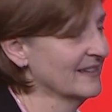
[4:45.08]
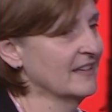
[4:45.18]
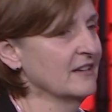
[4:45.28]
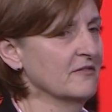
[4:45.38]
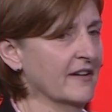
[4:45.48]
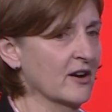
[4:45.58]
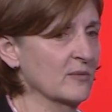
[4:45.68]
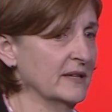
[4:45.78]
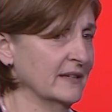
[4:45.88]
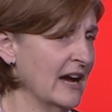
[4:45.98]
the
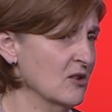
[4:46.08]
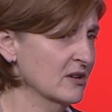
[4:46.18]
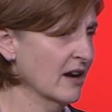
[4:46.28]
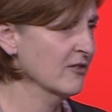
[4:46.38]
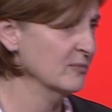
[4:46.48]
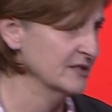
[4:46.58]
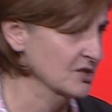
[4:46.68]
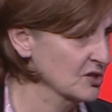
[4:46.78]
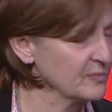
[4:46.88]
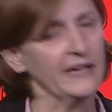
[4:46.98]
environment, how governments
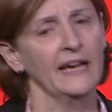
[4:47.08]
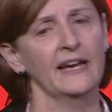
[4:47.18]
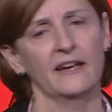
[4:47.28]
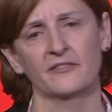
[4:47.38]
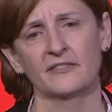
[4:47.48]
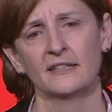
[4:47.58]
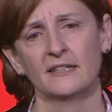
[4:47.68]
should behave.